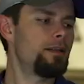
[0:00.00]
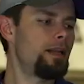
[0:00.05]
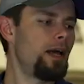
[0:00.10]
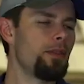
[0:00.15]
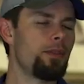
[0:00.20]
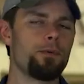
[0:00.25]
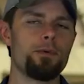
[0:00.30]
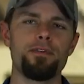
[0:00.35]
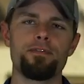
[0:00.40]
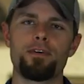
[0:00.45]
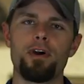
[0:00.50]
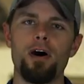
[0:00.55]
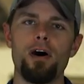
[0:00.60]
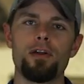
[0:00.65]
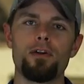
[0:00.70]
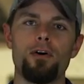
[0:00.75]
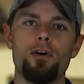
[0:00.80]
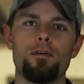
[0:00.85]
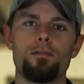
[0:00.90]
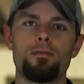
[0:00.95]
Now that we've
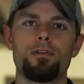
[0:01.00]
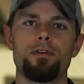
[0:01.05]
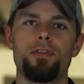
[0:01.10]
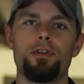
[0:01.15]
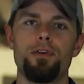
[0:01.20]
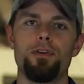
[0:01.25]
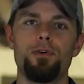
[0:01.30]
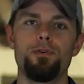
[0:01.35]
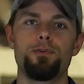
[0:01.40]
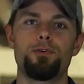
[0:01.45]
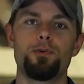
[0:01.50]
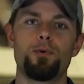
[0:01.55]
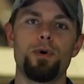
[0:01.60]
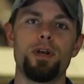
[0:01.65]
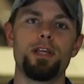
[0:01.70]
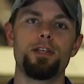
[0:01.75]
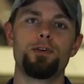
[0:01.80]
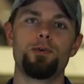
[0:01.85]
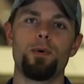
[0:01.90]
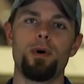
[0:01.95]
gone over the new
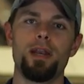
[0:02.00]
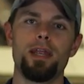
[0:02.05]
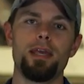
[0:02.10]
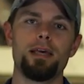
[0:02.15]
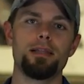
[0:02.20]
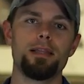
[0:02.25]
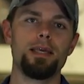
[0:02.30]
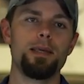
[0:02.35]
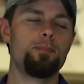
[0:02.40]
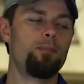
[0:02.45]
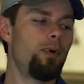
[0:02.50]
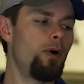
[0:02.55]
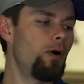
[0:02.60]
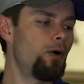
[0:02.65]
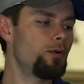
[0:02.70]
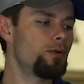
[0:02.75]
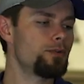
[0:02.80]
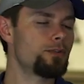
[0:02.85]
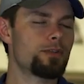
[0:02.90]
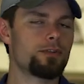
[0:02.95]
twenty twenty Elite
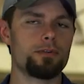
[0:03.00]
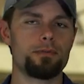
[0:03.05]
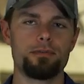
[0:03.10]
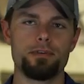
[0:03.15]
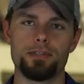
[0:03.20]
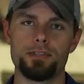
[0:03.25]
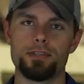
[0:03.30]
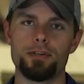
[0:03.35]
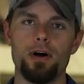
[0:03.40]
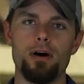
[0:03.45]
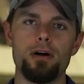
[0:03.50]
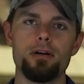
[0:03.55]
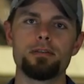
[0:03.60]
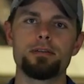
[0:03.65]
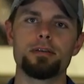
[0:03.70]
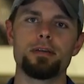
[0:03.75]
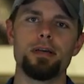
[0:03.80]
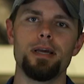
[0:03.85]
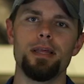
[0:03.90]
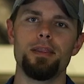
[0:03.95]
bows, the
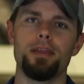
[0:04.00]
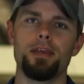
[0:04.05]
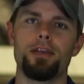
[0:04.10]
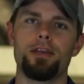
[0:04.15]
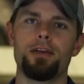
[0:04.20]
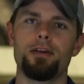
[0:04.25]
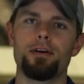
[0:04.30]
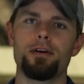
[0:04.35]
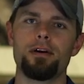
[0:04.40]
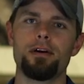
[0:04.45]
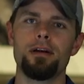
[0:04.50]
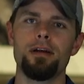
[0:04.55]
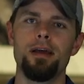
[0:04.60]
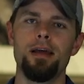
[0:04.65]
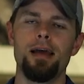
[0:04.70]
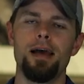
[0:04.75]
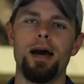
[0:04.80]
Result, and the Cure,